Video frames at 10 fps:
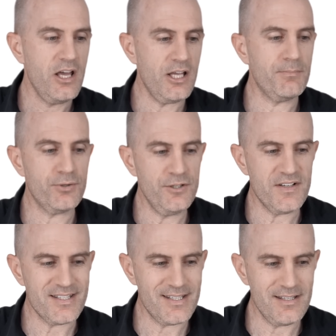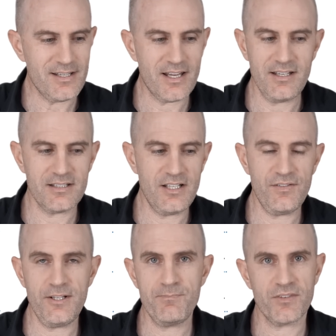Improved sensor
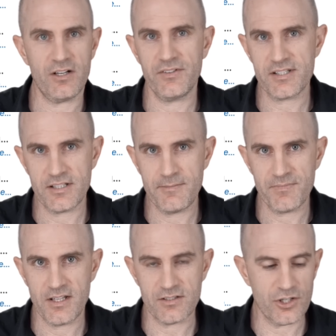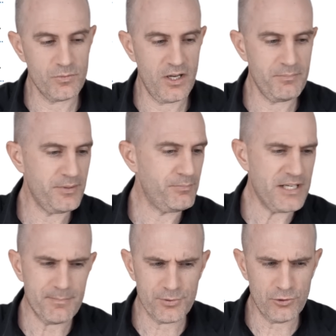connectivity, obviously, that's a good one.
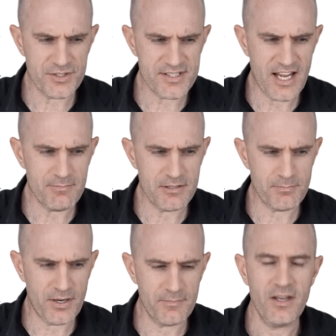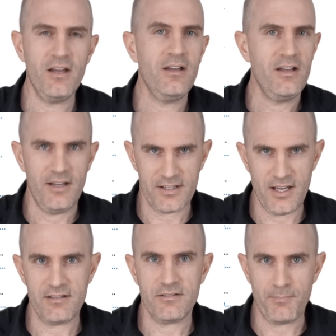Pretty broad statement, but
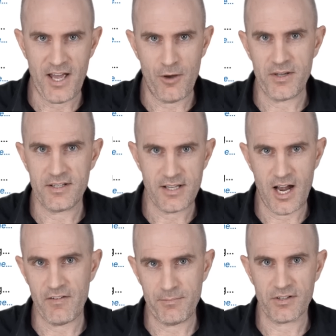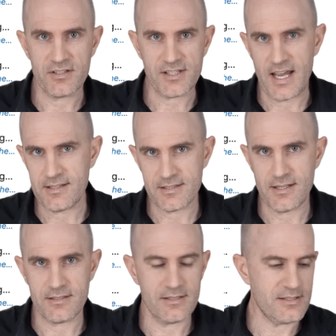again, power meters, heart rate monitors, cadence
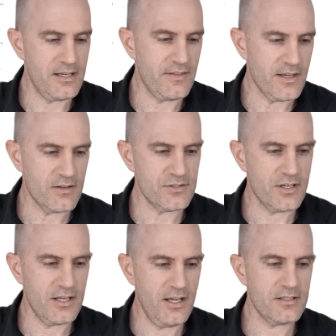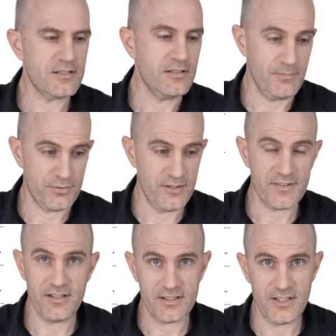sensors, anything else you connect,
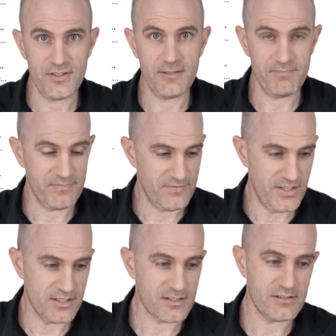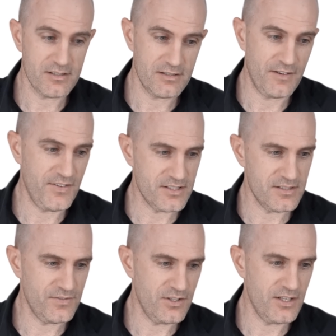improved connectivity. Fingers crossed that
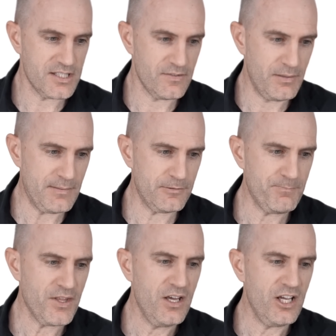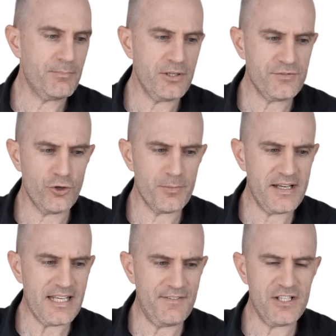fixes a few things for people. Improved
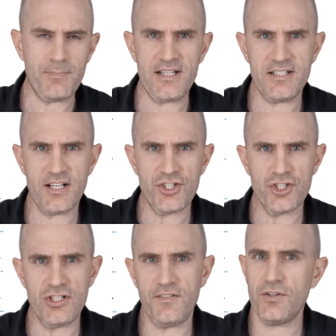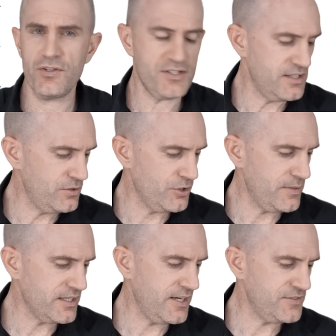automatic FTP detection if you're using the
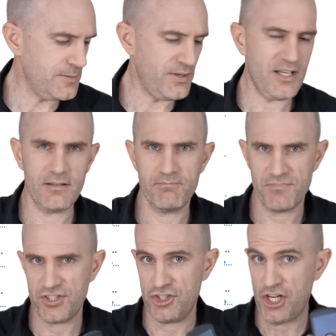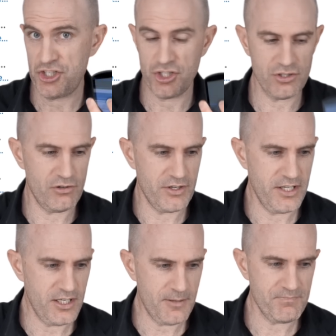automatic FTP suggestion on
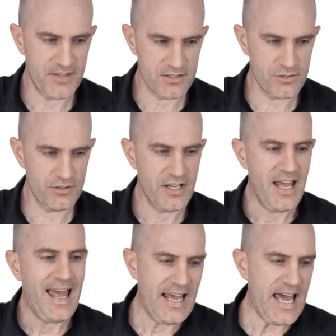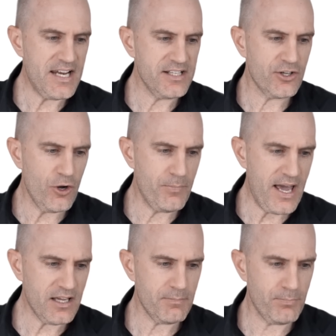here. That's good. Added go
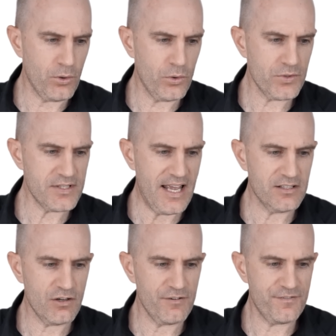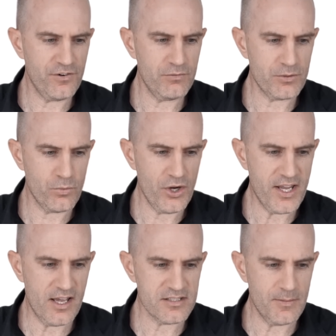back, pause, and go forward
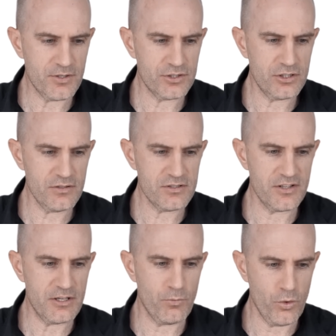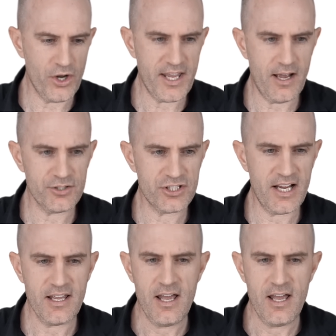workout step controls to the workout tray.